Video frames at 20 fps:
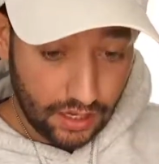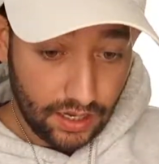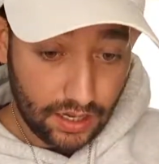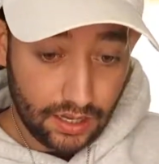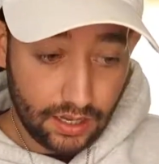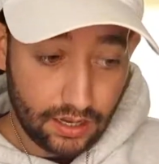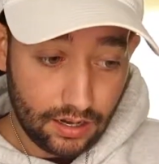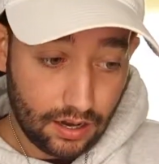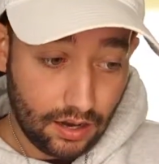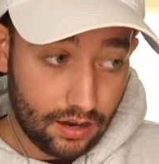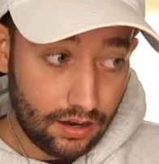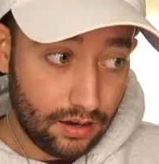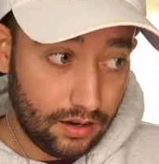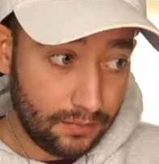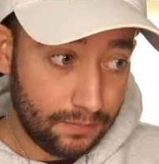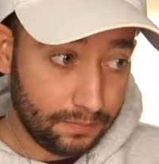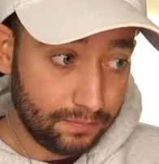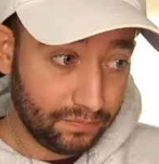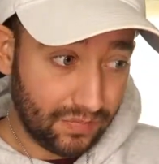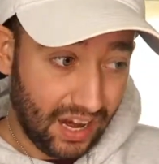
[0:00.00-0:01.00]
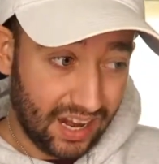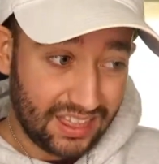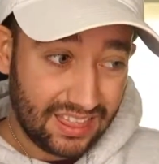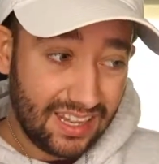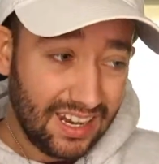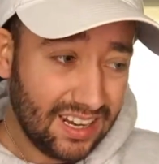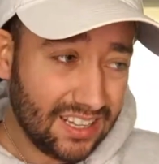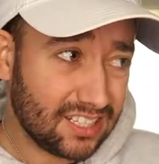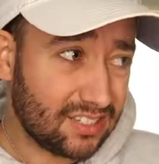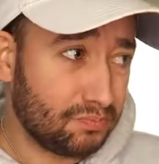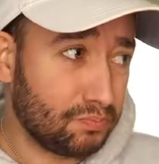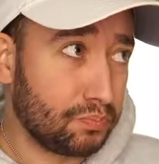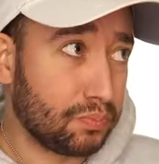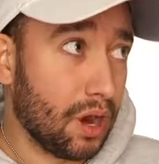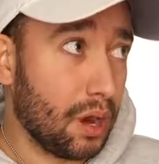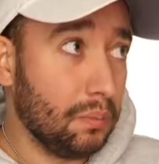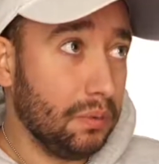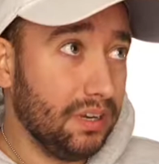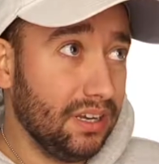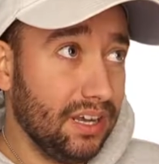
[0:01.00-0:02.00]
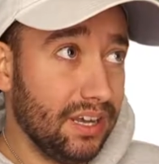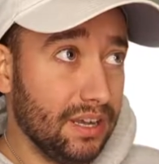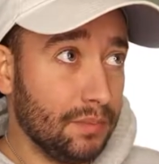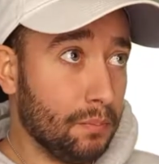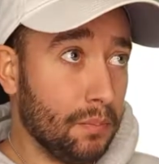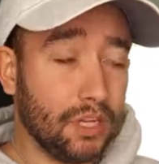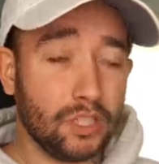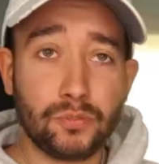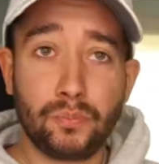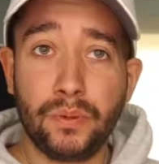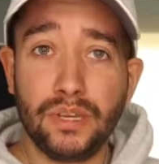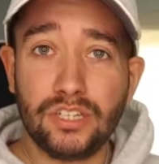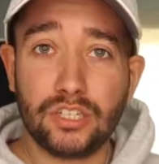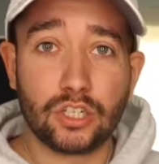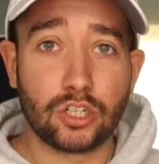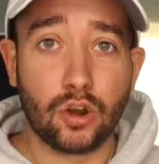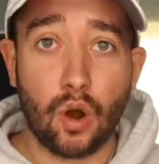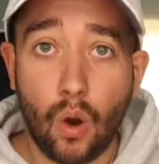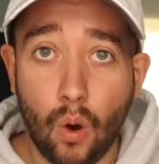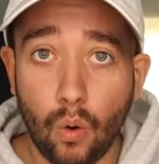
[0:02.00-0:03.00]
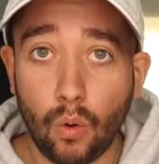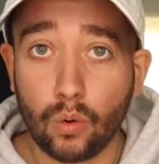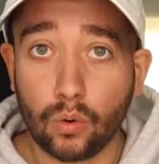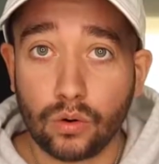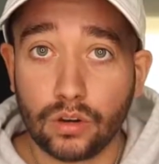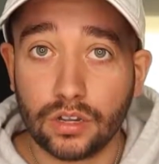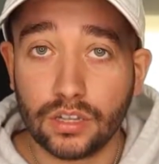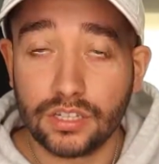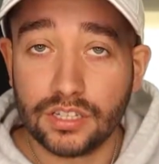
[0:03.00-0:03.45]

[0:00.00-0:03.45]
I think it must be just old.